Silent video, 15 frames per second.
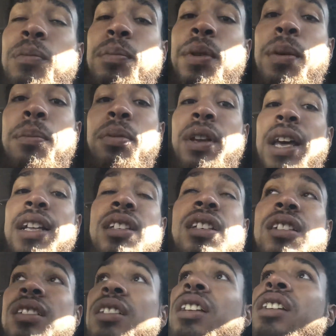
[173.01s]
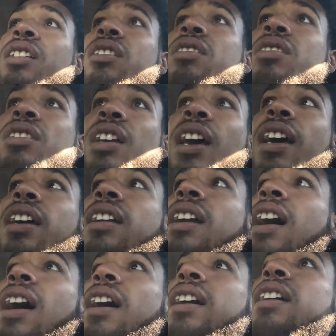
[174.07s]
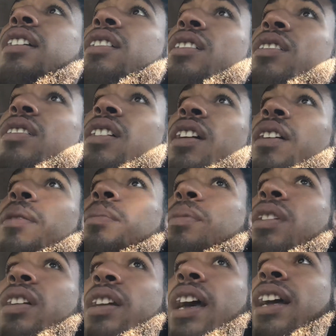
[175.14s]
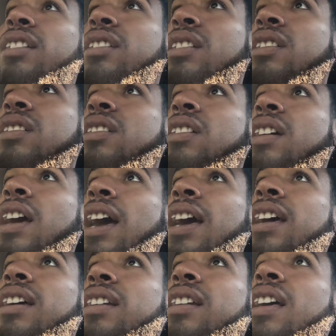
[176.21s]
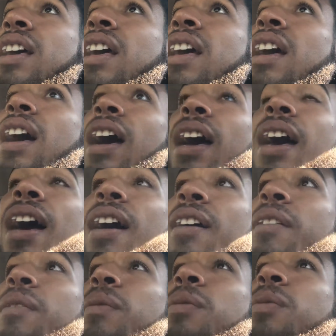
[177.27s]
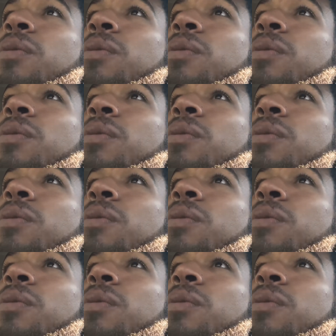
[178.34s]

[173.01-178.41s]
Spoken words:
been planting seeds, and I am connecting, and I have